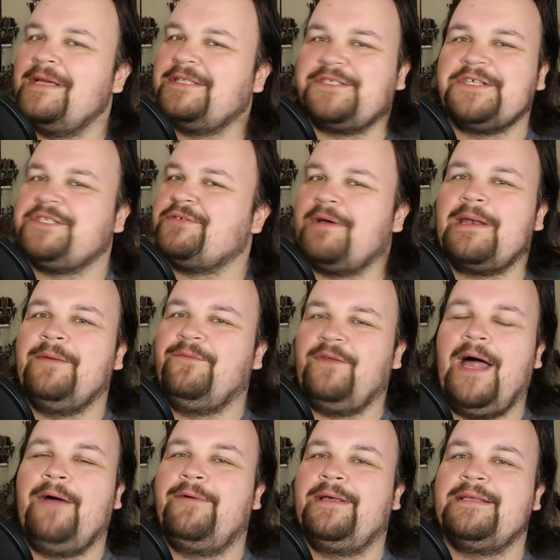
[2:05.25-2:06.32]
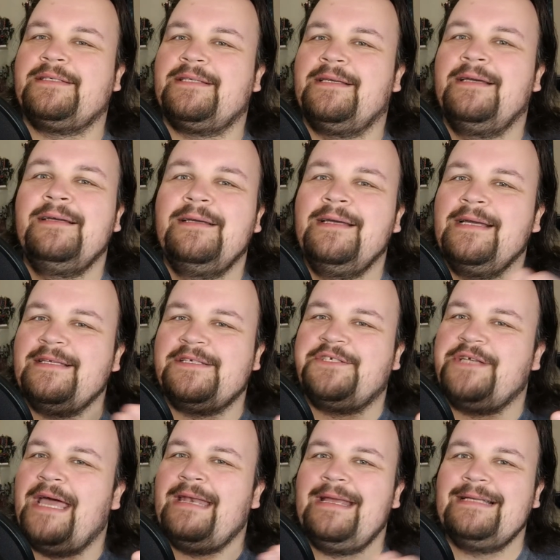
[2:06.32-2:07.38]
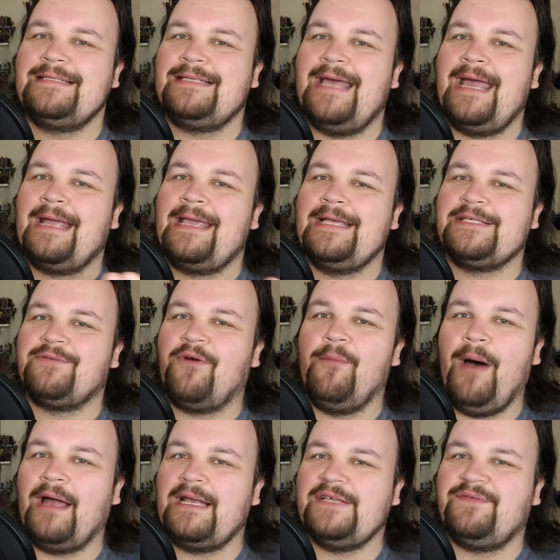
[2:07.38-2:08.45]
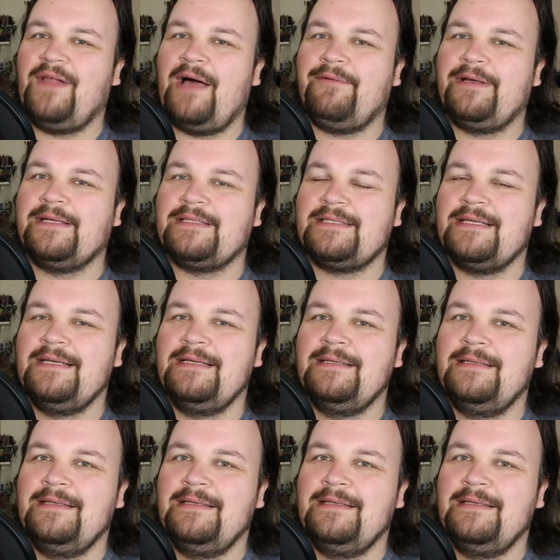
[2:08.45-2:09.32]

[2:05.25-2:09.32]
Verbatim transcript: He's just straight up Flywheels. He's a jet, he's a tank, he's a robot, he's Flywheels.